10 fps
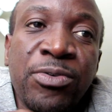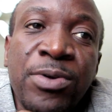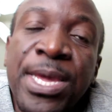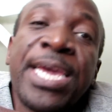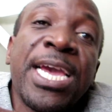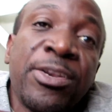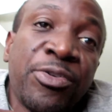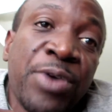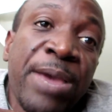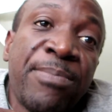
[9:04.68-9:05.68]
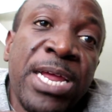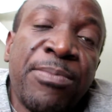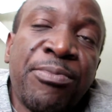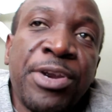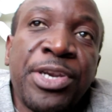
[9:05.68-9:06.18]
to again to high
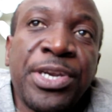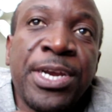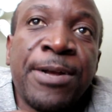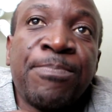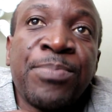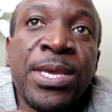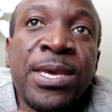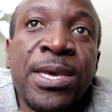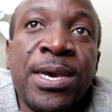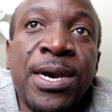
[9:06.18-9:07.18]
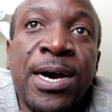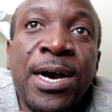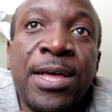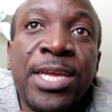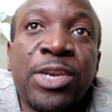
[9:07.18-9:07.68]
blood pressure.
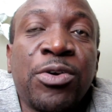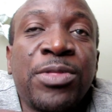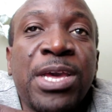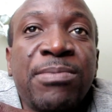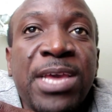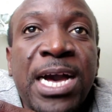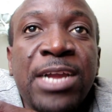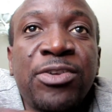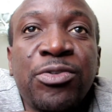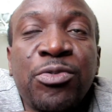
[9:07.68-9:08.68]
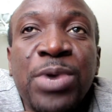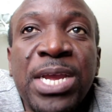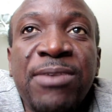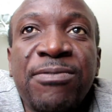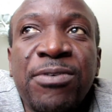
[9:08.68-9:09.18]
Uh, they told them they had to
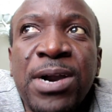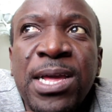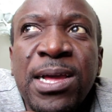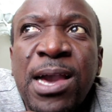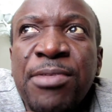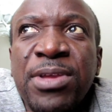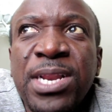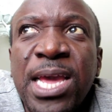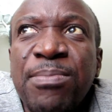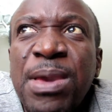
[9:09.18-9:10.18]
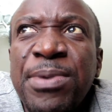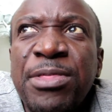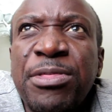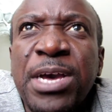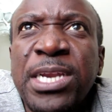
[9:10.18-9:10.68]
wait for I, I, think like
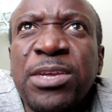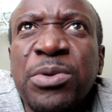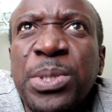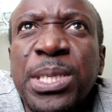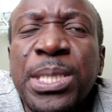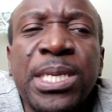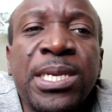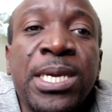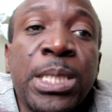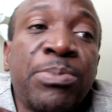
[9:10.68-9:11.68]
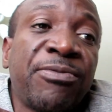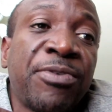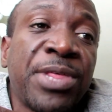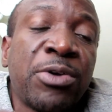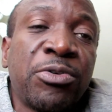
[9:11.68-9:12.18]
maybe 30 or 60 days
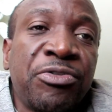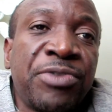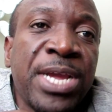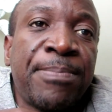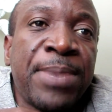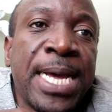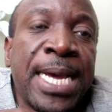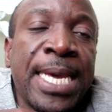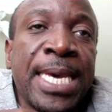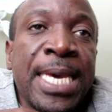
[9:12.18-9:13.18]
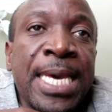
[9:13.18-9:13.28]
before they could reapply